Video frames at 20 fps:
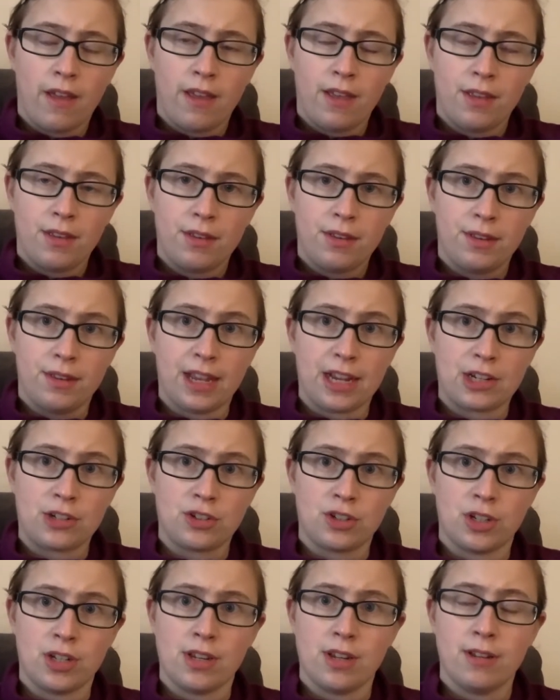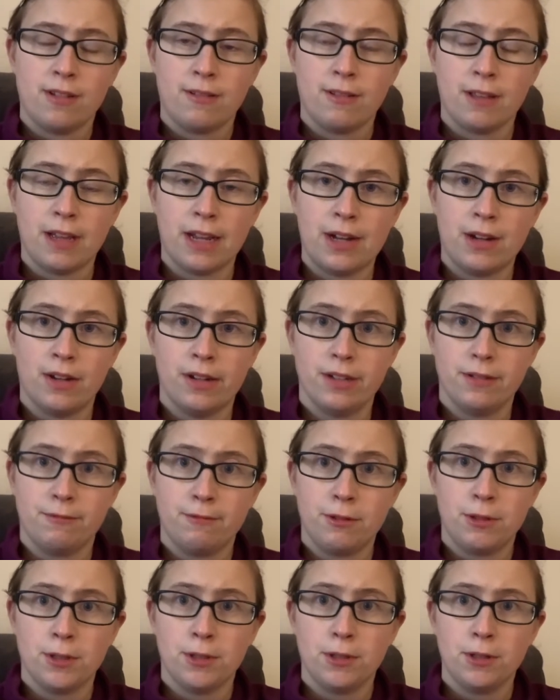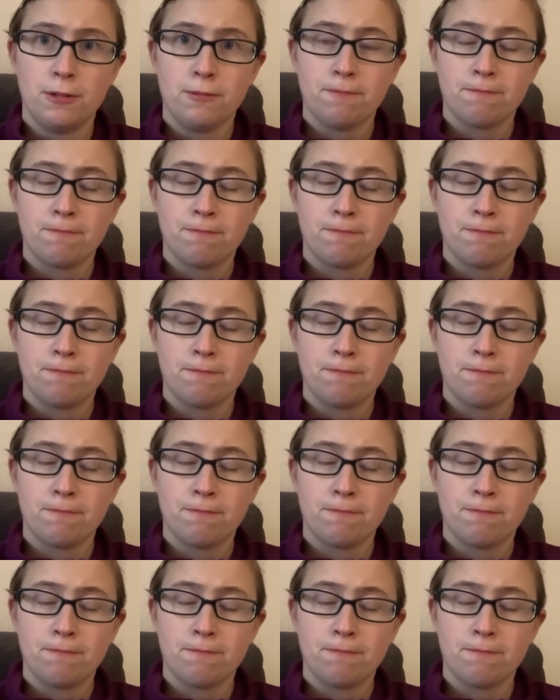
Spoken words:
section that I do.